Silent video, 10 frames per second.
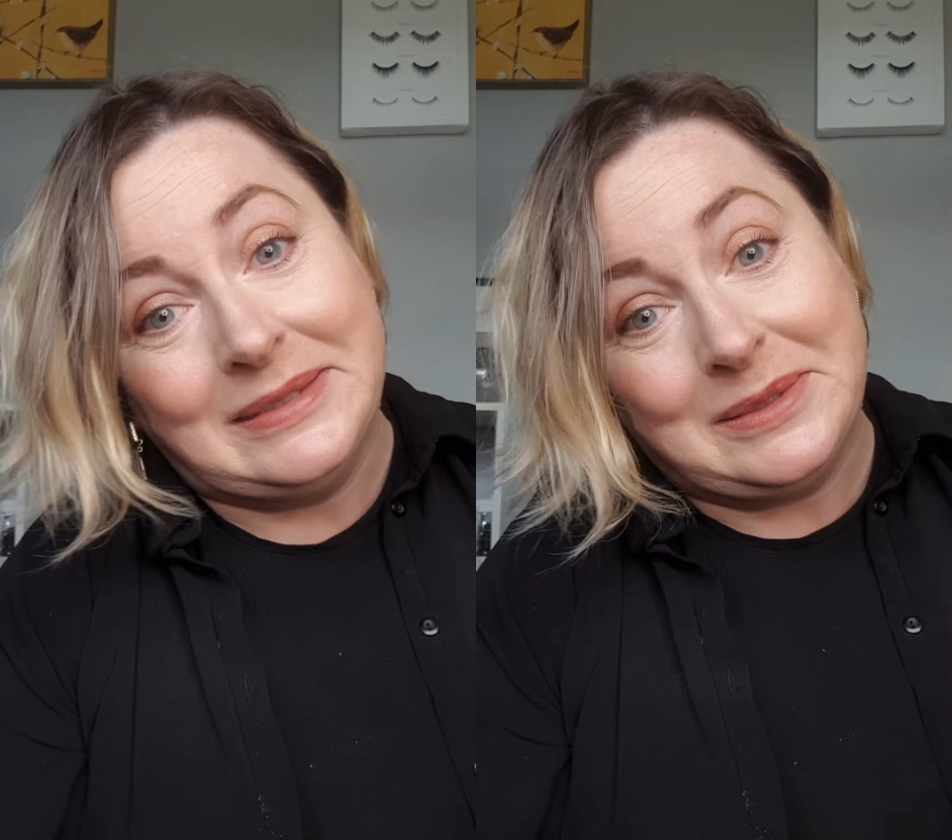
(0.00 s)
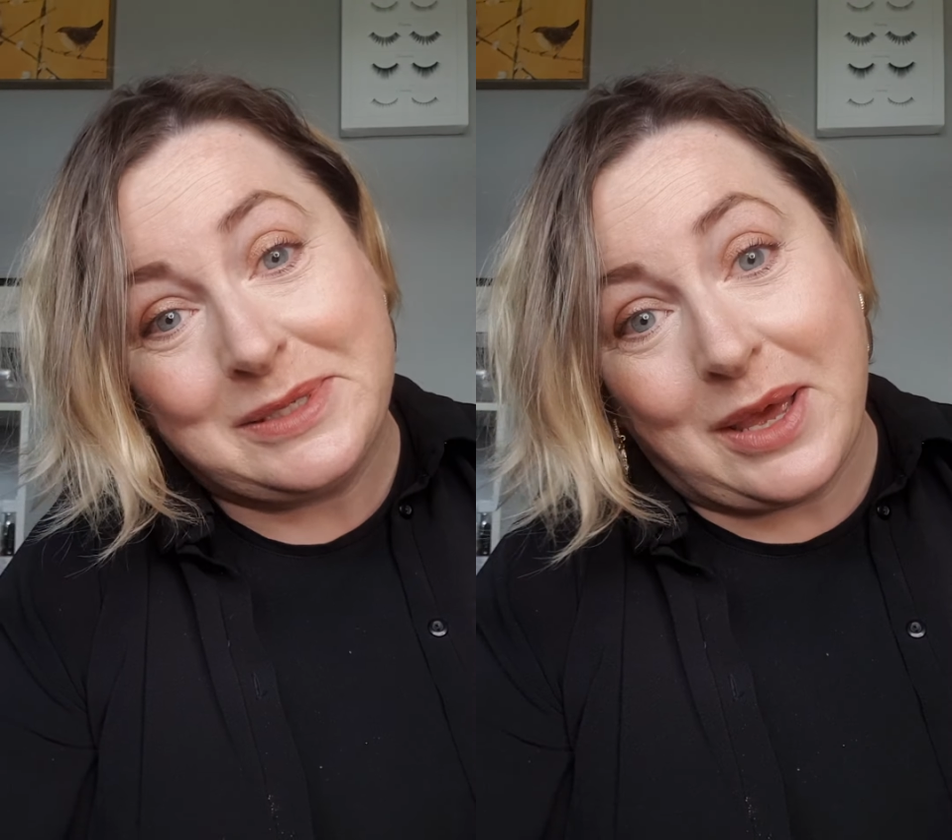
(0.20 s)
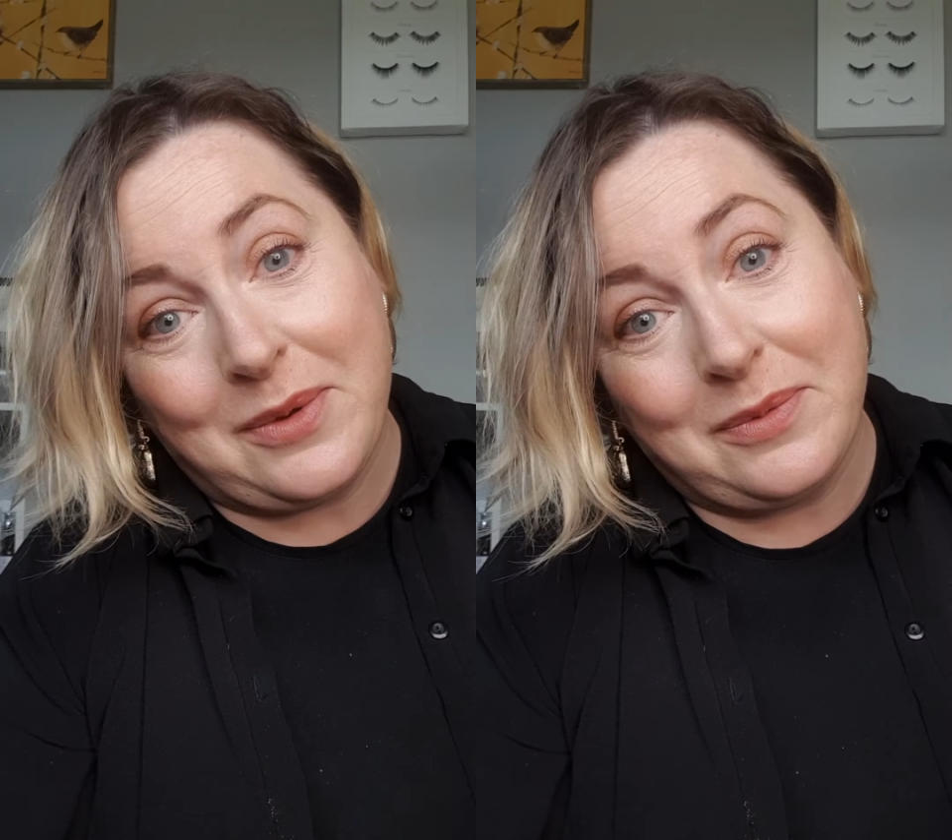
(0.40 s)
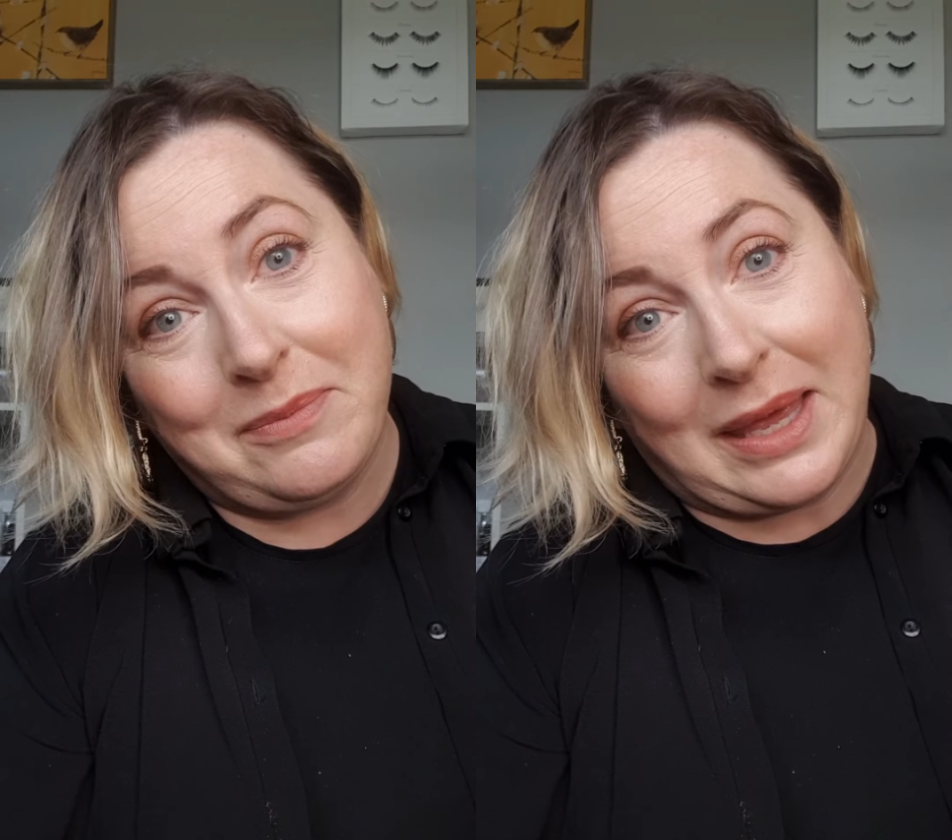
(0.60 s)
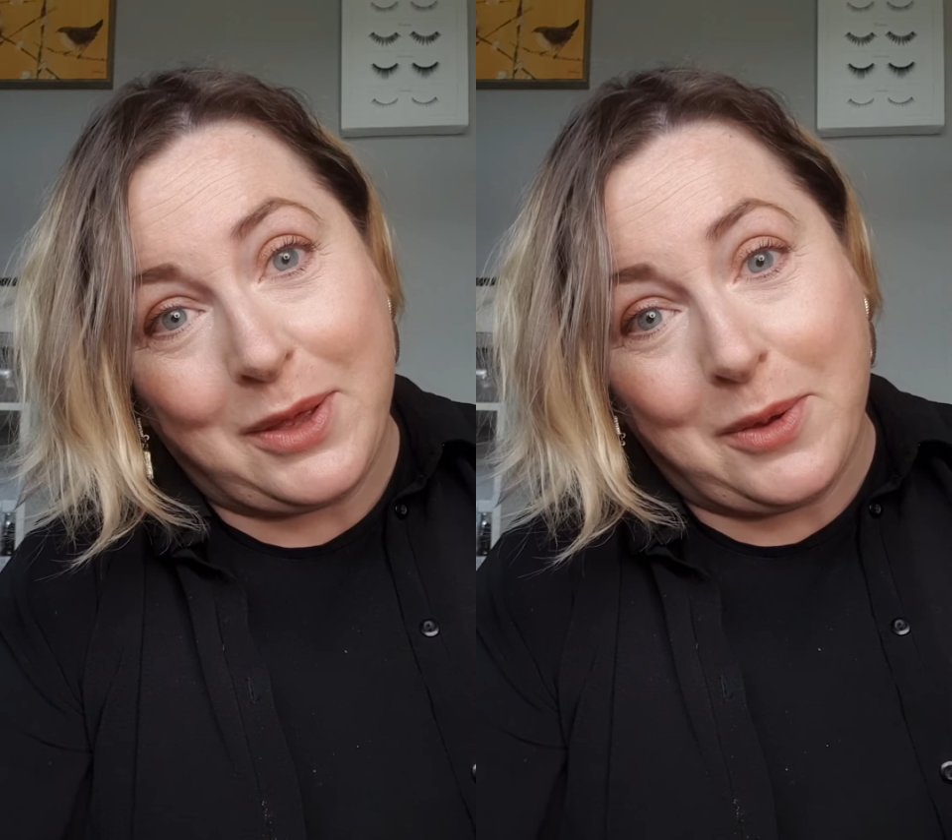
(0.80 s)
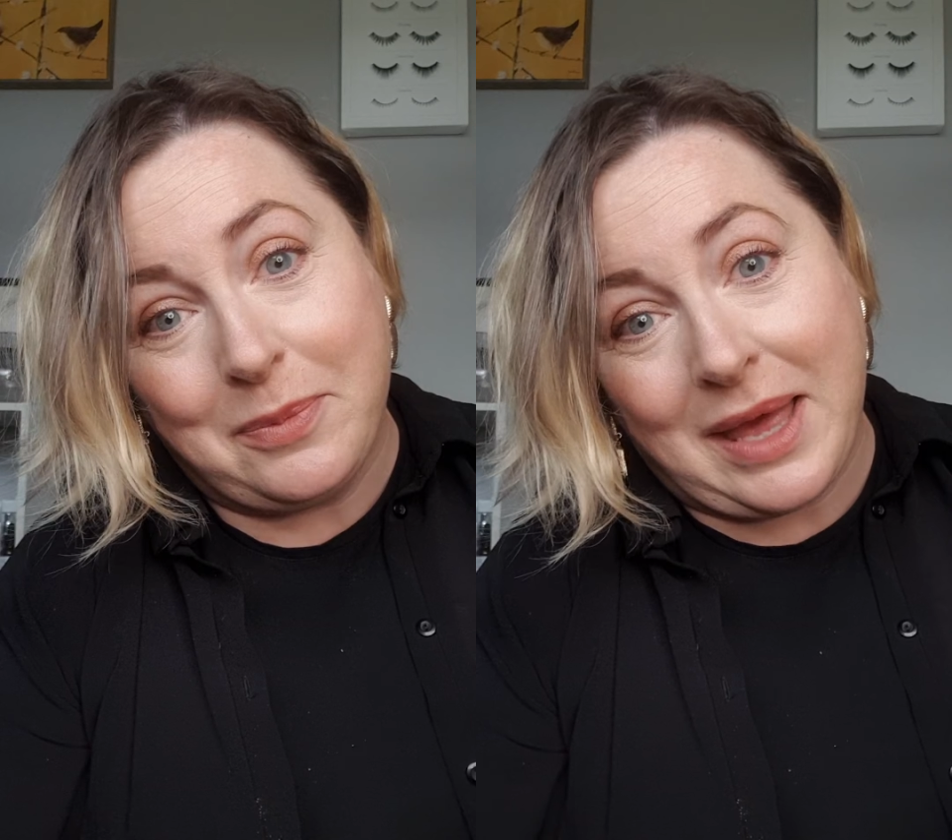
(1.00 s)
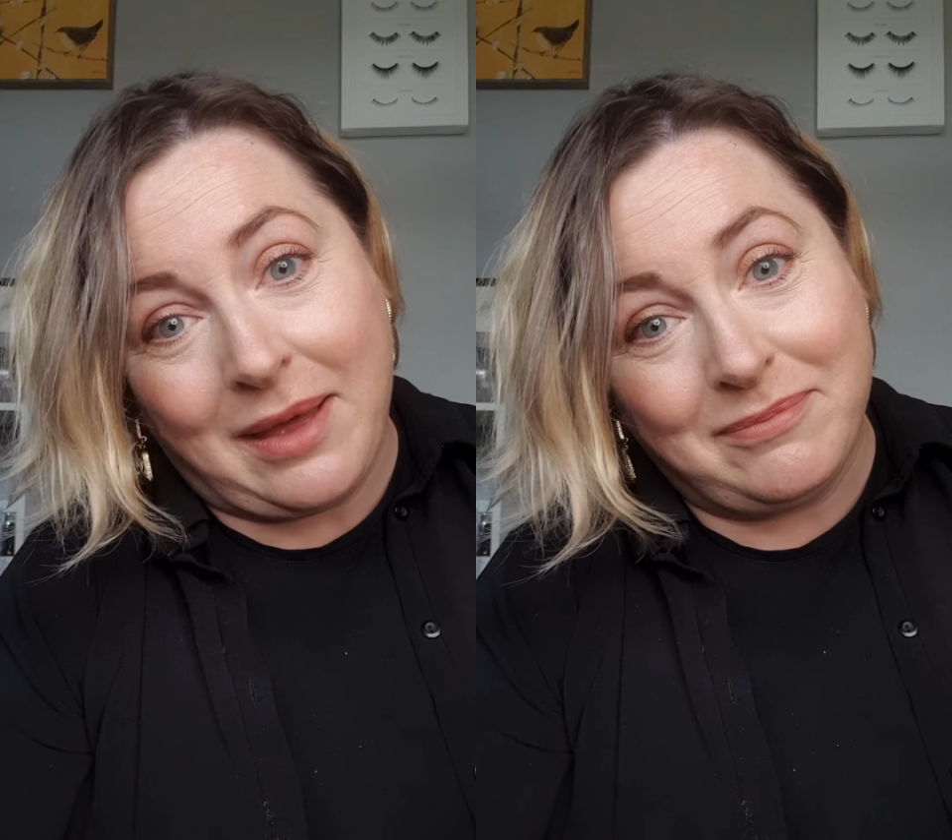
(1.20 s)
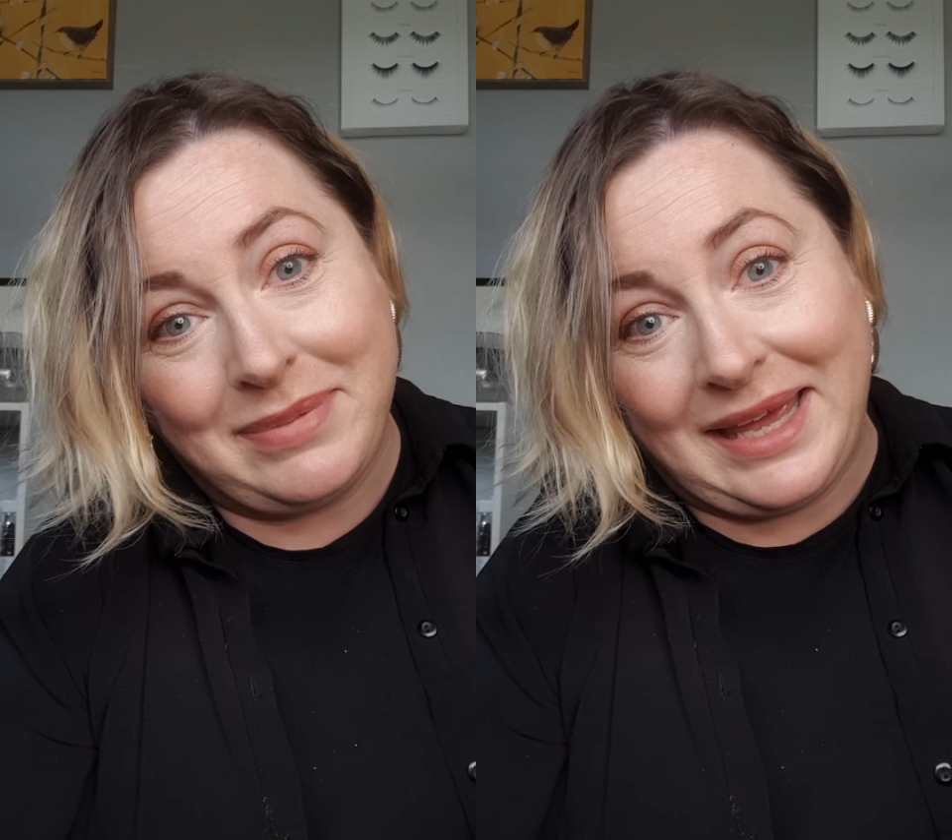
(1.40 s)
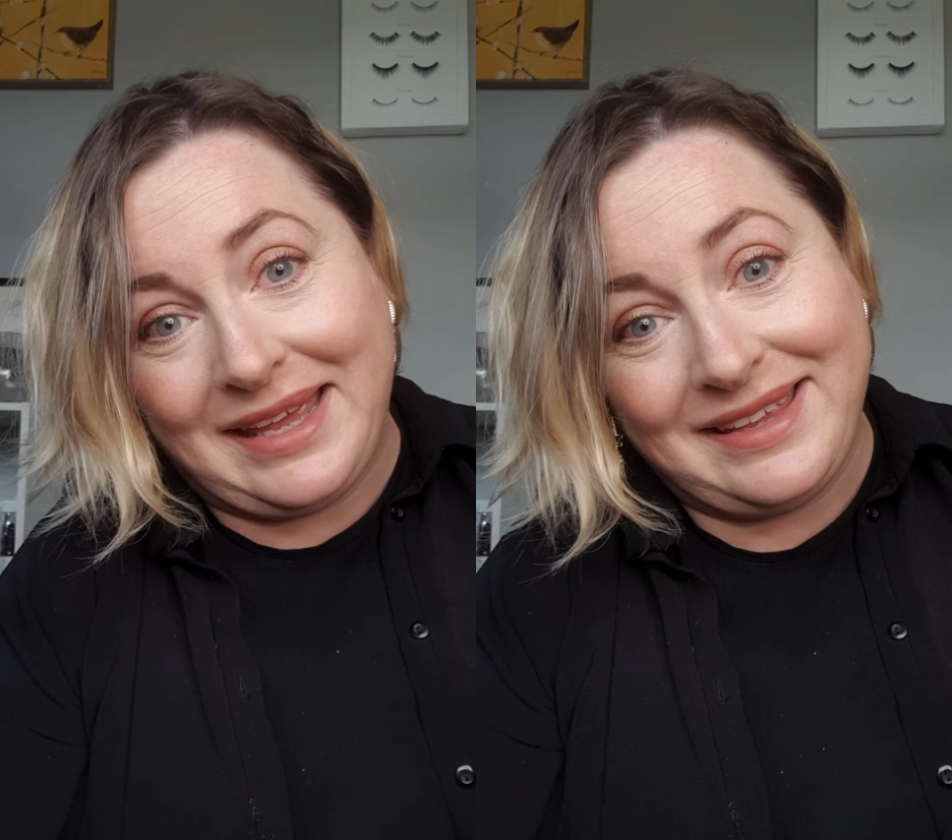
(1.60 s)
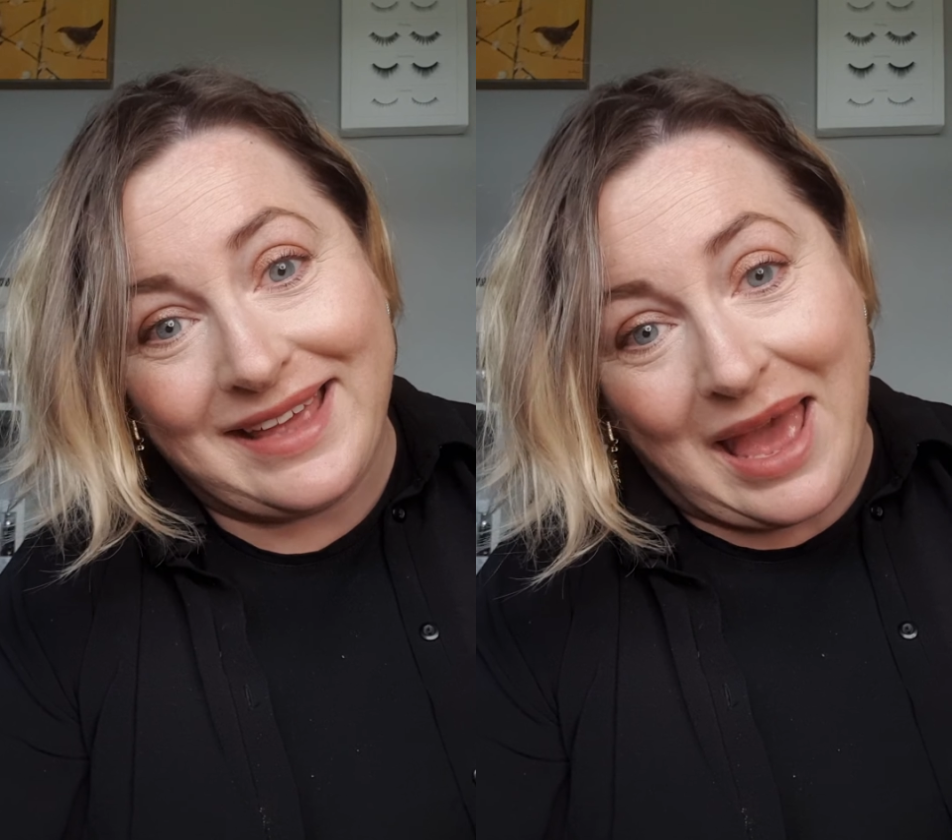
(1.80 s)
So makeup can be,